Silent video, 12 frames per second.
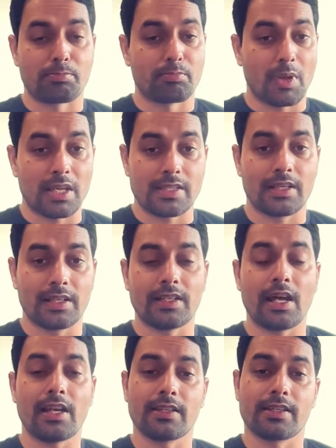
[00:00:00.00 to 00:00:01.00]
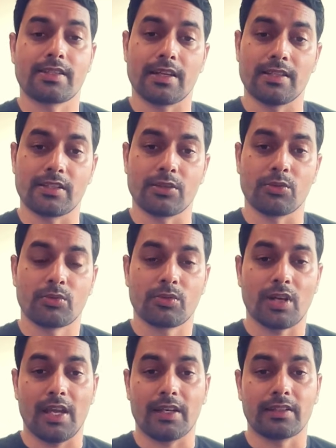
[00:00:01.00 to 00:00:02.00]
basically analytics tells you,
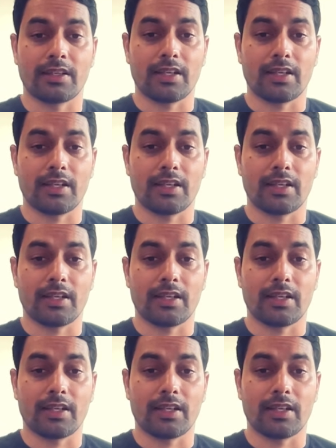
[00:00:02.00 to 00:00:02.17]
and